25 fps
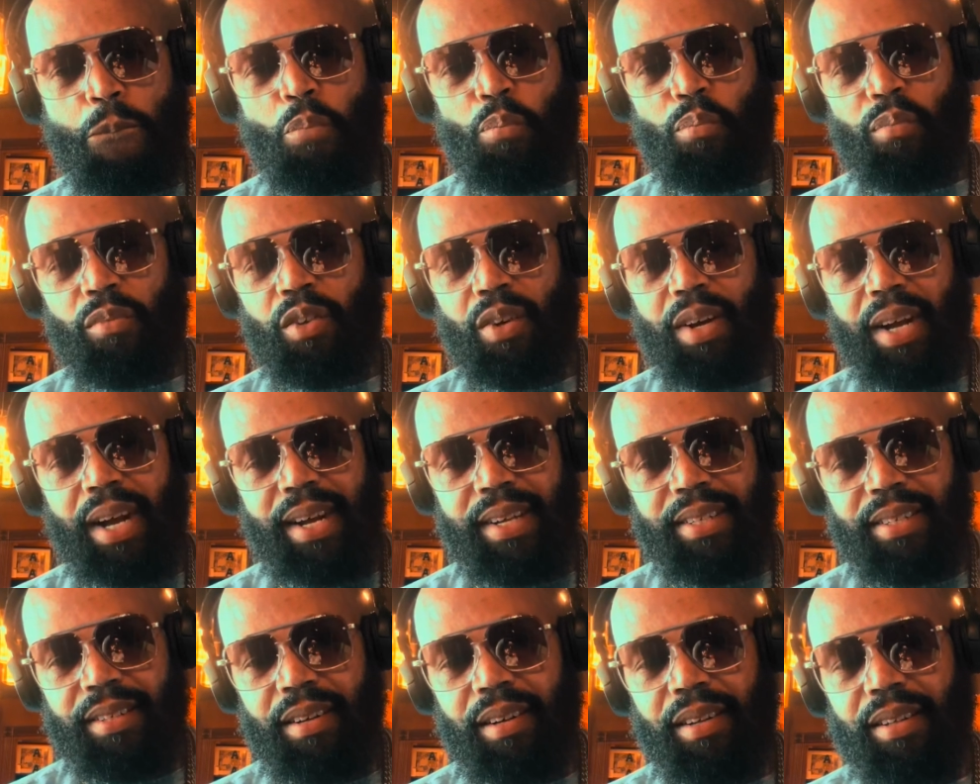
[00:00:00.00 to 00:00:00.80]
Your
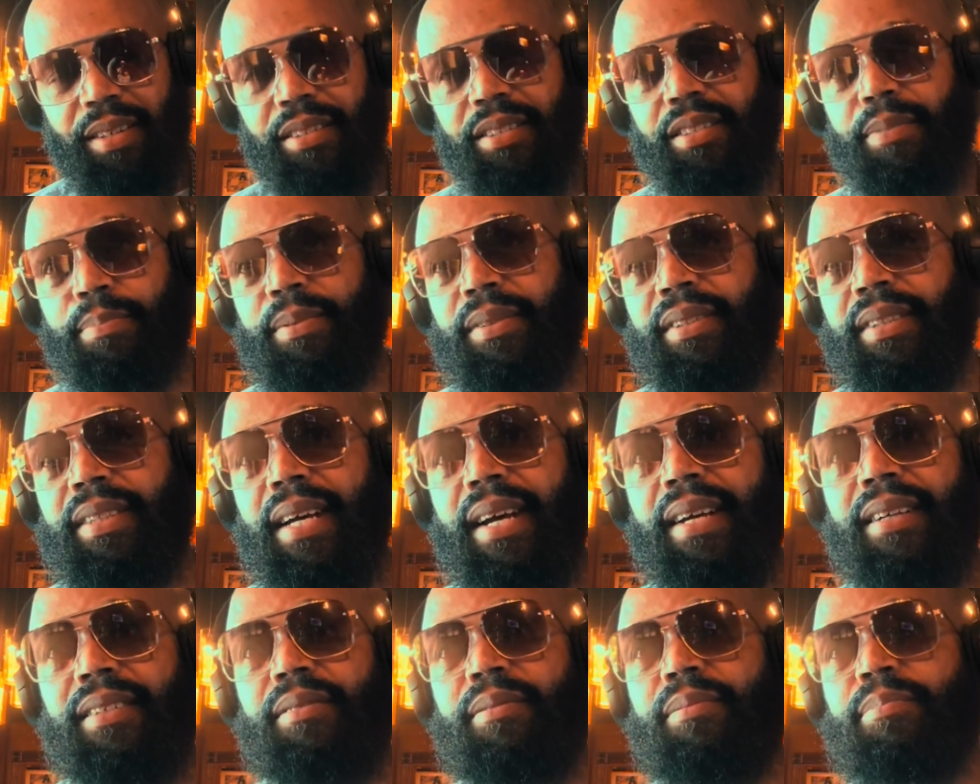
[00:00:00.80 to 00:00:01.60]
highest calling is to
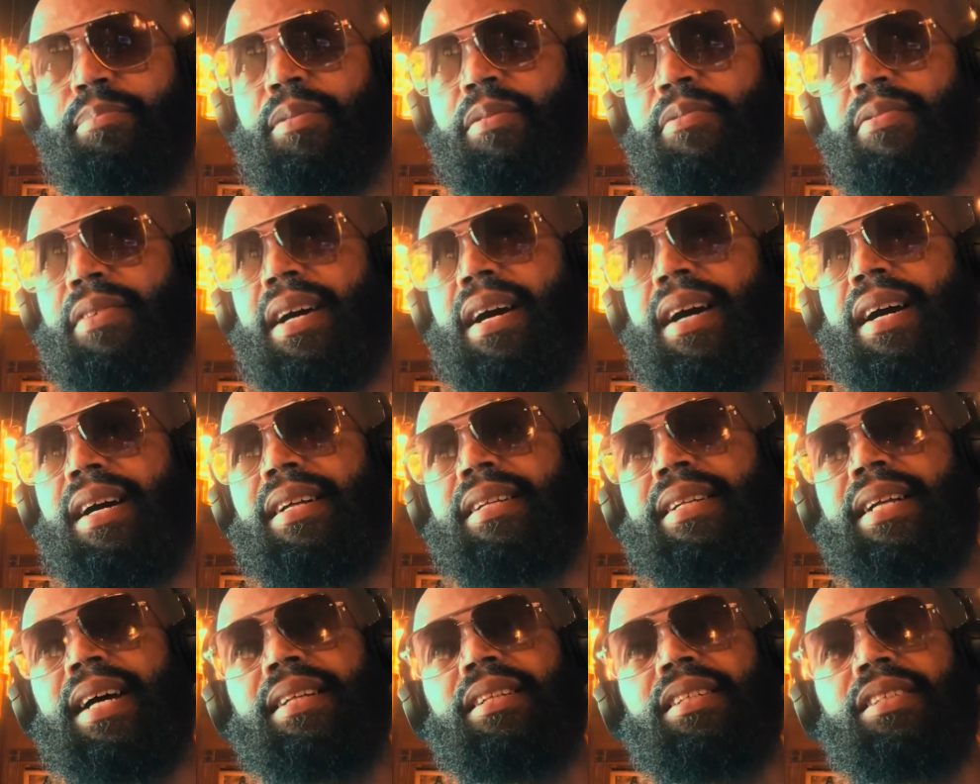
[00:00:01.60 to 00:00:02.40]
protect,
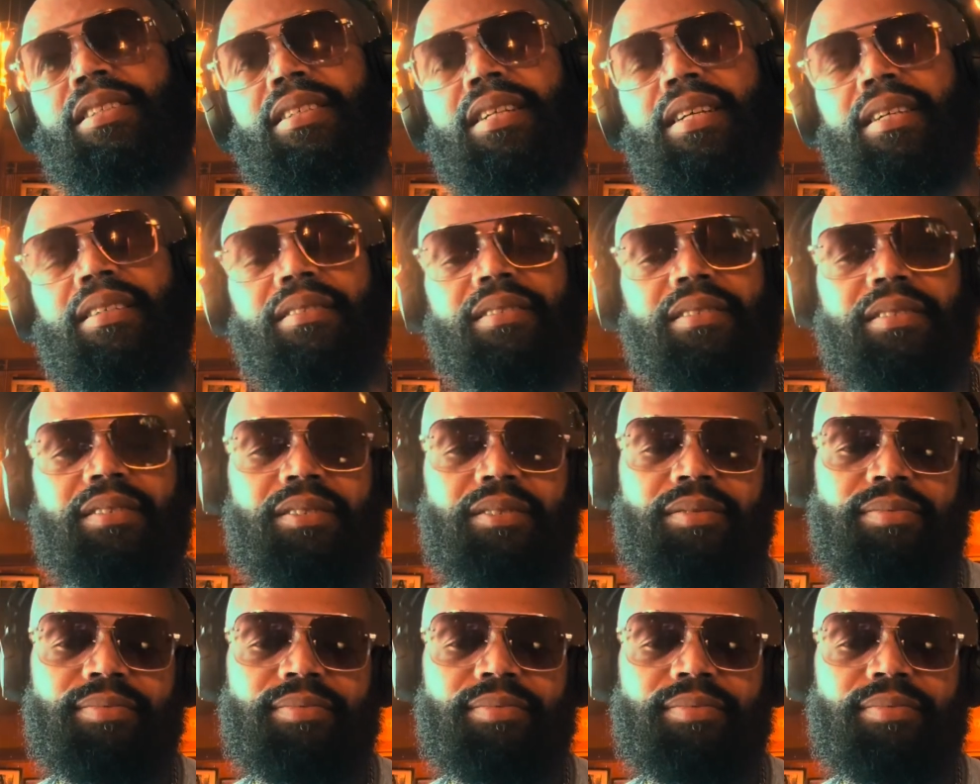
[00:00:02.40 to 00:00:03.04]
provide, not to chase.